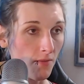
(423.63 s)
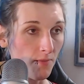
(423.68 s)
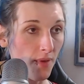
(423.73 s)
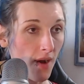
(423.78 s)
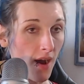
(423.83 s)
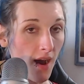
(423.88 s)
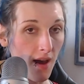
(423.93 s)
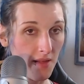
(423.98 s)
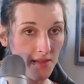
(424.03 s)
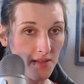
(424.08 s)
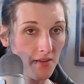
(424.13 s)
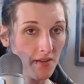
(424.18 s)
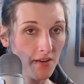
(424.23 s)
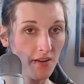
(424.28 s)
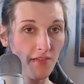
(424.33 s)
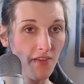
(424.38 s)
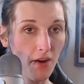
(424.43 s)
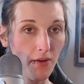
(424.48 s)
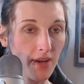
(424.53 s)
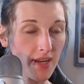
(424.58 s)
path, you're in a
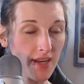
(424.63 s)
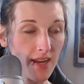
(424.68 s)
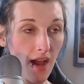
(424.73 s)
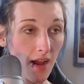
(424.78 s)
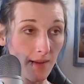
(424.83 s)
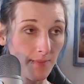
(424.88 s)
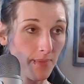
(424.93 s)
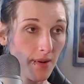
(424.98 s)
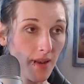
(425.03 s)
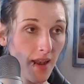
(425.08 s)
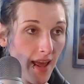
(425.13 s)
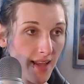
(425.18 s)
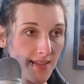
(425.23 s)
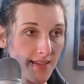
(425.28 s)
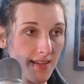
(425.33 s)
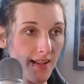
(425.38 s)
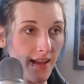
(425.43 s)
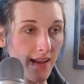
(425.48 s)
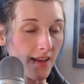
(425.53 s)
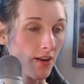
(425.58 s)
very dark
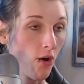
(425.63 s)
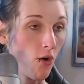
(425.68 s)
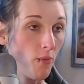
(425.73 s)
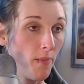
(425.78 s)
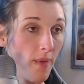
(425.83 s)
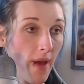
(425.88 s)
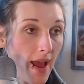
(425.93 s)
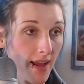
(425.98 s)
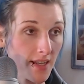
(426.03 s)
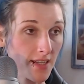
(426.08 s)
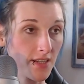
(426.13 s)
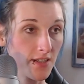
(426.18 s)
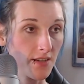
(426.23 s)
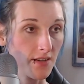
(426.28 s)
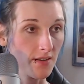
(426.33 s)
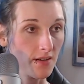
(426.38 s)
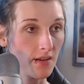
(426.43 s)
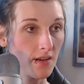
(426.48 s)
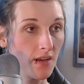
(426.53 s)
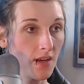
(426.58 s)
place, like, go back
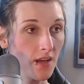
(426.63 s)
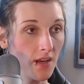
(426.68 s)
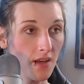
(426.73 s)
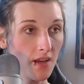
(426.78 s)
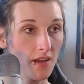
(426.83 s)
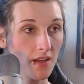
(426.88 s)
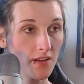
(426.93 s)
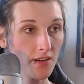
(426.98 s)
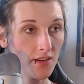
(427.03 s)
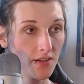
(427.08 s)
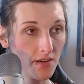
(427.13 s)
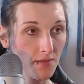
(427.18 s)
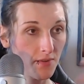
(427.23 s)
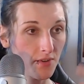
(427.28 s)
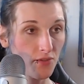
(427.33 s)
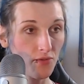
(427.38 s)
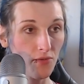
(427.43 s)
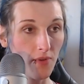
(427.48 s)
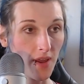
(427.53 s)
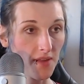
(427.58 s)
to
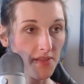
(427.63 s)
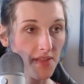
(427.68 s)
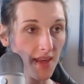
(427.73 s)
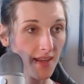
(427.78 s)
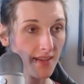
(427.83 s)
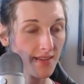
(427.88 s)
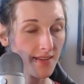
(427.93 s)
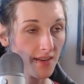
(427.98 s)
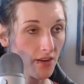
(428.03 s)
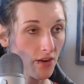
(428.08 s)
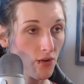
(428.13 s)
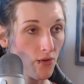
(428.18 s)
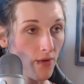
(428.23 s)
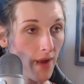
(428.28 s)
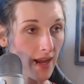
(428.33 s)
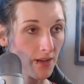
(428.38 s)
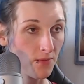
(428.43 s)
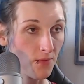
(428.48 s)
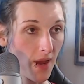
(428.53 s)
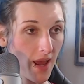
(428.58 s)
doing things the
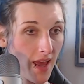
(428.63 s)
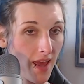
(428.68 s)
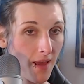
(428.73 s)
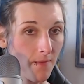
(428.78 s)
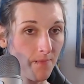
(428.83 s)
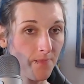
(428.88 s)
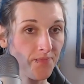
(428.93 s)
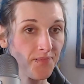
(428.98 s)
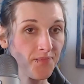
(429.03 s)
correct way."